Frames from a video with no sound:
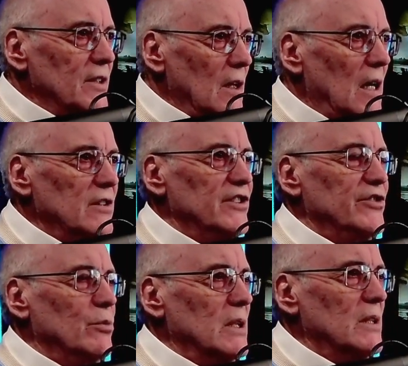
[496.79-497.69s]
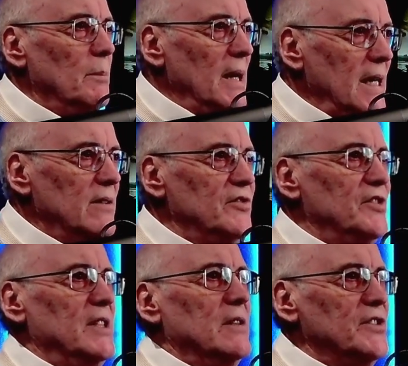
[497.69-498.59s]
the lawless one, the man of
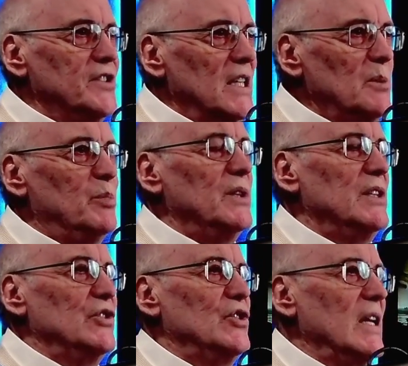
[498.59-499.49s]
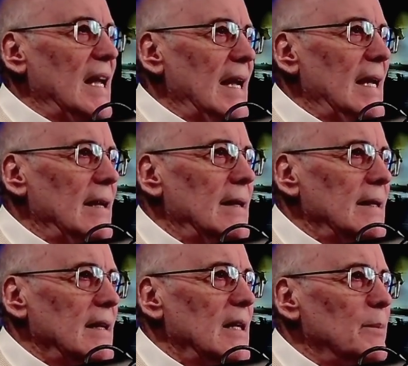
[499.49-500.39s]
sin, the son of perdition,
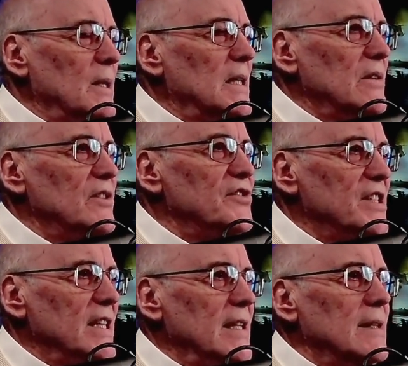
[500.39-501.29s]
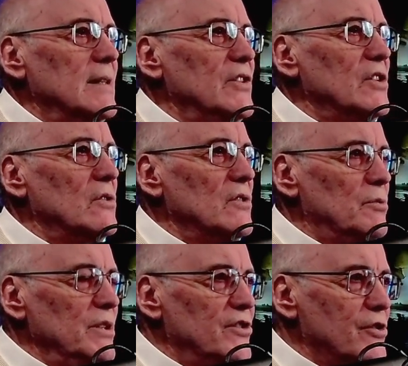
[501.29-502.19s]
cannot come on the scene until
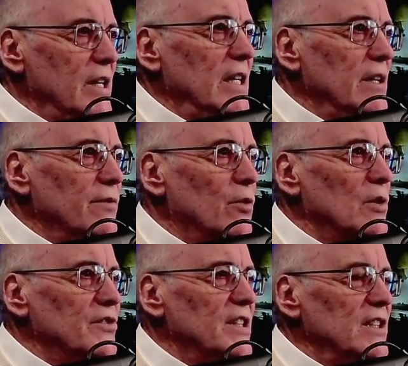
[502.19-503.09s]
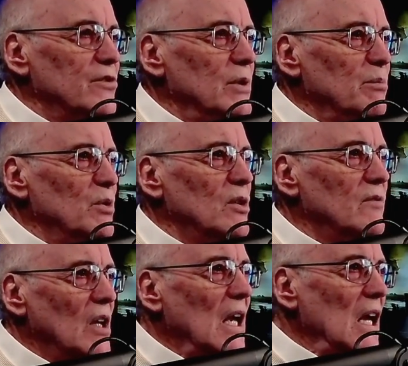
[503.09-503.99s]
the restraining force is
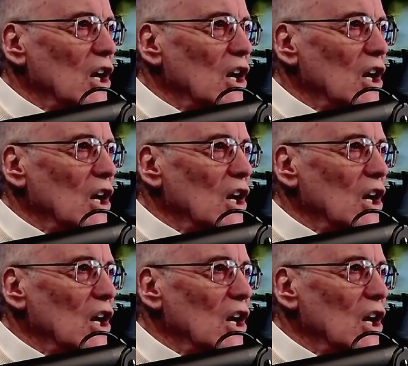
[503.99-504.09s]
removed.